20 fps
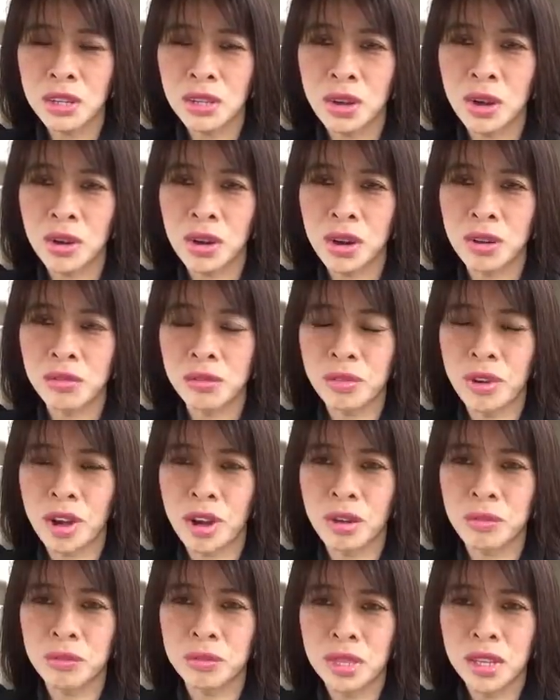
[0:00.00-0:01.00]
going
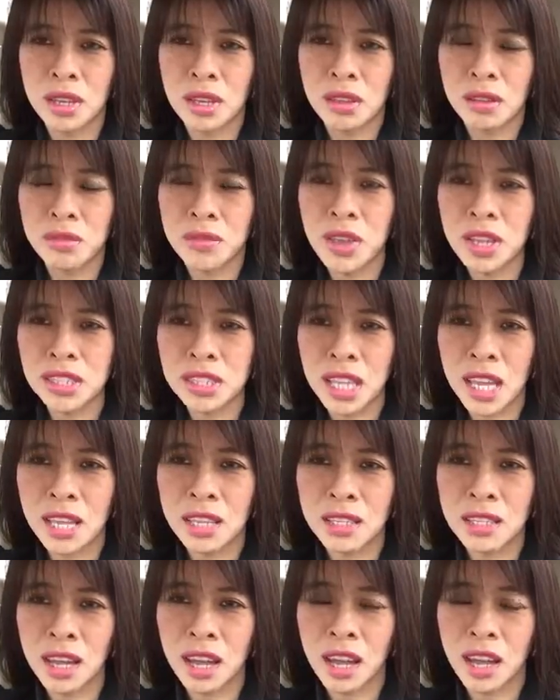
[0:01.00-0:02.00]
from fixed
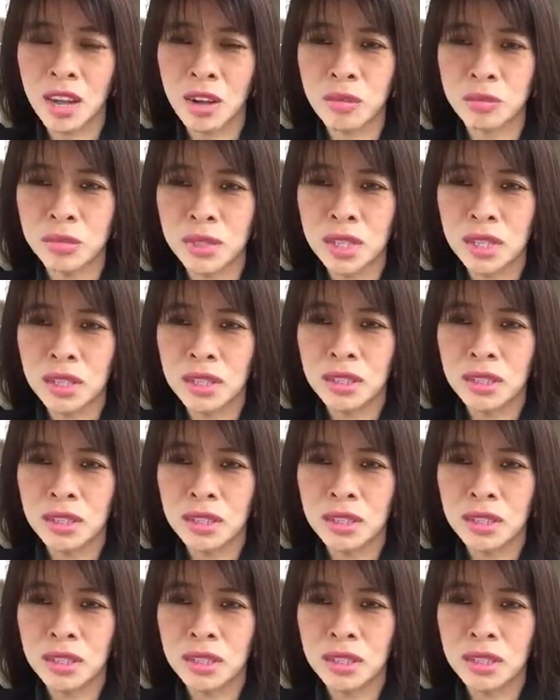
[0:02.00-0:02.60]
income,